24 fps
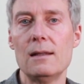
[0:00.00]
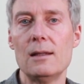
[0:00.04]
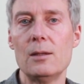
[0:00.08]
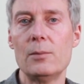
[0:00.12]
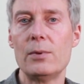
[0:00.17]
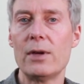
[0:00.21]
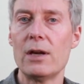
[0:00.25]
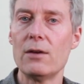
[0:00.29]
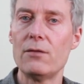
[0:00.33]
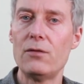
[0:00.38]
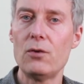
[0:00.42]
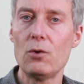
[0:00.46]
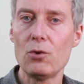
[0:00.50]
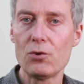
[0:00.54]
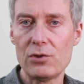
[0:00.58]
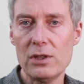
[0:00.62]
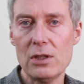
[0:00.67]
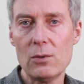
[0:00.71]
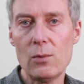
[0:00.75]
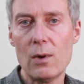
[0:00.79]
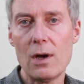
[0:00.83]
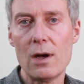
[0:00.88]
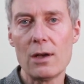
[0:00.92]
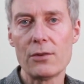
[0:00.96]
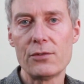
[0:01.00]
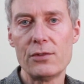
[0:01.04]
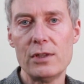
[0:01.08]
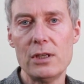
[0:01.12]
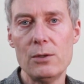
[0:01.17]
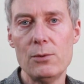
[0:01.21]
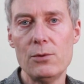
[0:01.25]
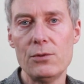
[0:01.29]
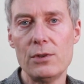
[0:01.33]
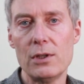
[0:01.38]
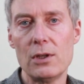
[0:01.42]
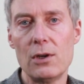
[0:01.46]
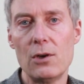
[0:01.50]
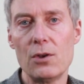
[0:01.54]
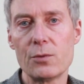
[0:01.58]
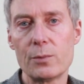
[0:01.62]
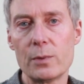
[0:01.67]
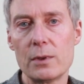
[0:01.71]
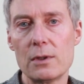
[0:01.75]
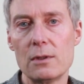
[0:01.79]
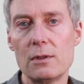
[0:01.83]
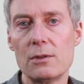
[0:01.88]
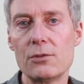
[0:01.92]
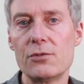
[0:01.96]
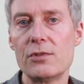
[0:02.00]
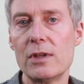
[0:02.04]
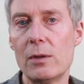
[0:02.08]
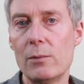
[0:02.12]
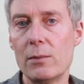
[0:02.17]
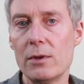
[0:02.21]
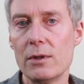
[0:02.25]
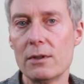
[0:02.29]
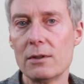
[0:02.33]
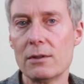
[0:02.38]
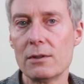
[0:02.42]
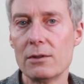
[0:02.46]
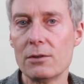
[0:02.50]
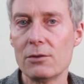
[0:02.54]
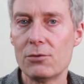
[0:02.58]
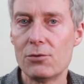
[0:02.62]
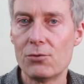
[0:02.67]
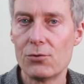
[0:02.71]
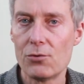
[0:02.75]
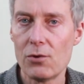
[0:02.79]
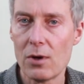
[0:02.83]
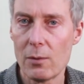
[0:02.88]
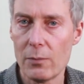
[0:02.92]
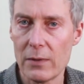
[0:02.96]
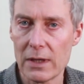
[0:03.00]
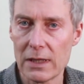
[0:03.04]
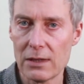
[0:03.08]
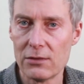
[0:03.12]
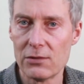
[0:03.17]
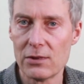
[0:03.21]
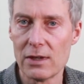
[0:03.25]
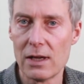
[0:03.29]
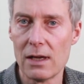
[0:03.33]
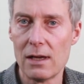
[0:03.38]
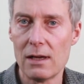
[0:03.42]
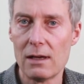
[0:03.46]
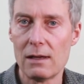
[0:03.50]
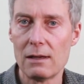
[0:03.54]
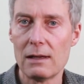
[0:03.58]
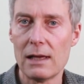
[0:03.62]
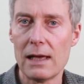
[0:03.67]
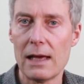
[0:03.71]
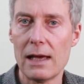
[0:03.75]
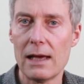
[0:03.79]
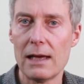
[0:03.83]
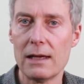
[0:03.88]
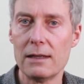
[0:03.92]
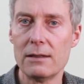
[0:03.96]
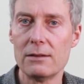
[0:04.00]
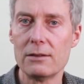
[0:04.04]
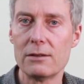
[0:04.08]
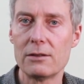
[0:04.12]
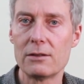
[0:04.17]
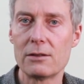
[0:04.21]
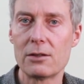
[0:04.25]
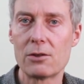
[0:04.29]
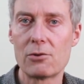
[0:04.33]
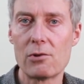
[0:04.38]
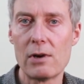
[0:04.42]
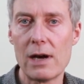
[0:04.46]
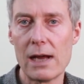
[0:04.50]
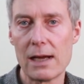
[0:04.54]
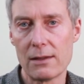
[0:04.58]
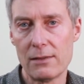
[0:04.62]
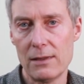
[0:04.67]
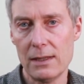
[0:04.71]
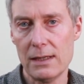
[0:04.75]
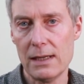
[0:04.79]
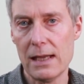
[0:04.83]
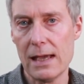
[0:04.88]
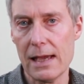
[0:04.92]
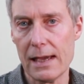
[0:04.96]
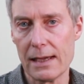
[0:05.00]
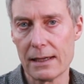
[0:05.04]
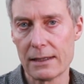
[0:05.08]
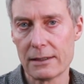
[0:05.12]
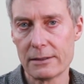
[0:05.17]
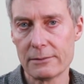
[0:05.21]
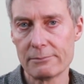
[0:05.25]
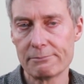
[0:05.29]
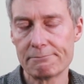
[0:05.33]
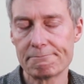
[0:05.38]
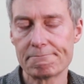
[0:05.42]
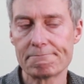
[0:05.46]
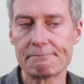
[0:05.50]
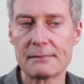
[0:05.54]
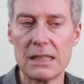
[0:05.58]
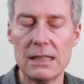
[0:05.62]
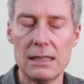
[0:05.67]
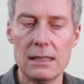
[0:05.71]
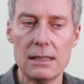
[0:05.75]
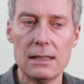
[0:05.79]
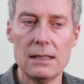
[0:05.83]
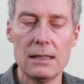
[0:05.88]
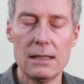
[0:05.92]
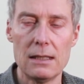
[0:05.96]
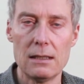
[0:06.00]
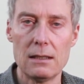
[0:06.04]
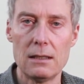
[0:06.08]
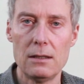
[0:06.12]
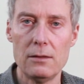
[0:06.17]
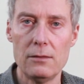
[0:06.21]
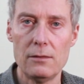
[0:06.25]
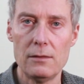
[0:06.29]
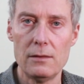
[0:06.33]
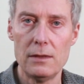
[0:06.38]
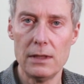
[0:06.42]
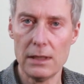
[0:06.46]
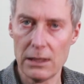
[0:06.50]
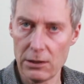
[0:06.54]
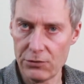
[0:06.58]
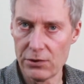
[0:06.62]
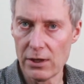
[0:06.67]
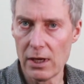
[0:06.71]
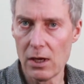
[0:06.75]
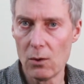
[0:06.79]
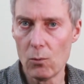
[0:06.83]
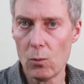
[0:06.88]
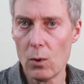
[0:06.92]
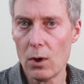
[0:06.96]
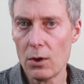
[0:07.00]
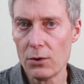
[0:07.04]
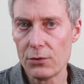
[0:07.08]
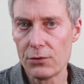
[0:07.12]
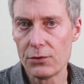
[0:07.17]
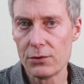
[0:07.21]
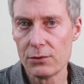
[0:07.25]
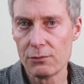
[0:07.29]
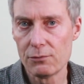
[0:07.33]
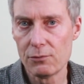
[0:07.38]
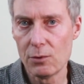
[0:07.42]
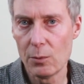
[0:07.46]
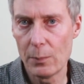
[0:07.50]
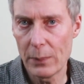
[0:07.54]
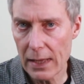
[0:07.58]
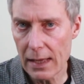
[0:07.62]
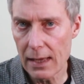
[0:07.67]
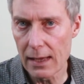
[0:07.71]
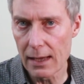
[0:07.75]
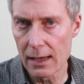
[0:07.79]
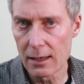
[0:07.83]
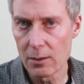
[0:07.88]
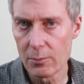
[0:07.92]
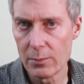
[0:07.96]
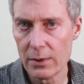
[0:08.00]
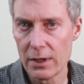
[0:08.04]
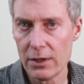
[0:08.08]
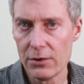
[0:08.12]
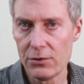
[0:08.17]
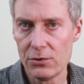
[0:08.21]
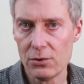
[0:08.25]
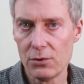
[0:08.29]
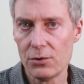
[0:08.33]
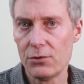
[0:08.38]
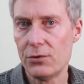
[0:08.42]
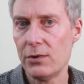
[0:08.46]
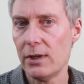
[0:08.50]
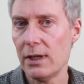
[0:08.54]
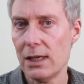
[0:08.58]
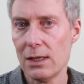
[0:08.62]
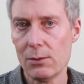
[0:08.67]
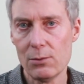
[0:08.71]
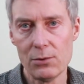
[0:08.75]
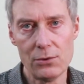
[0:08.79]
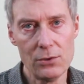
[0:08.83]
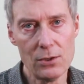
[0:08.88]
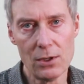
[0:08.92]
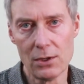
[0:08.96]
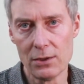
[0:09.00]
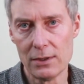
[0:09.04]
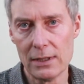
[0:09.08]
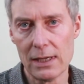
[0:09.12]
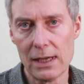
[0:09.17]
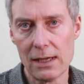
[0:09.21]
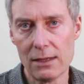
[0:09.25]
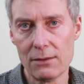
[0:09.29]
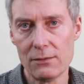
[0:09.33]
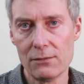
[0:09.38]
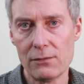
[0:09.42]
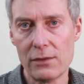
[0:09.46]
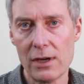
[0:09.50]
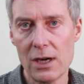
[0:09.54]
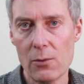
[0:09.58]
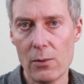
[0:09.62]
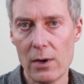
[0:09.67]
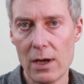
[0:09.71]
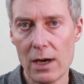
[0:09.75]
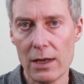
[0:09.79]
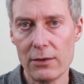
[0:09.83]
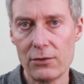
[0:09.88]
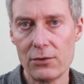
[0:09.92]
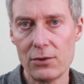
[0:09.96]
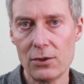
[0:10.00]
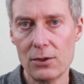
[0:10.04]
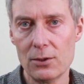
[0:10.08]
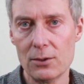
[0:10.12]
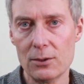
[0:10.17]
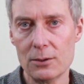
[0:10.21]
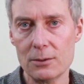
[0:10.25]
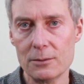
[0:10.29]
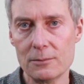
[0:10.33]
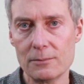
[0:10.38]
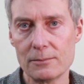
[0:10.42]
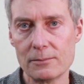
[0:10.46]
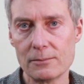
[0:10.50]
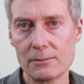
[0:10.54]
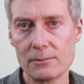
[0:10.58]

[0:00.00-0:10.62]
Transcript: But unfortunately, whilst he was in hospital, someone dropped the guitar and cracked the neck. The guitar was repaired, but as you'll see, it was not done very well at all.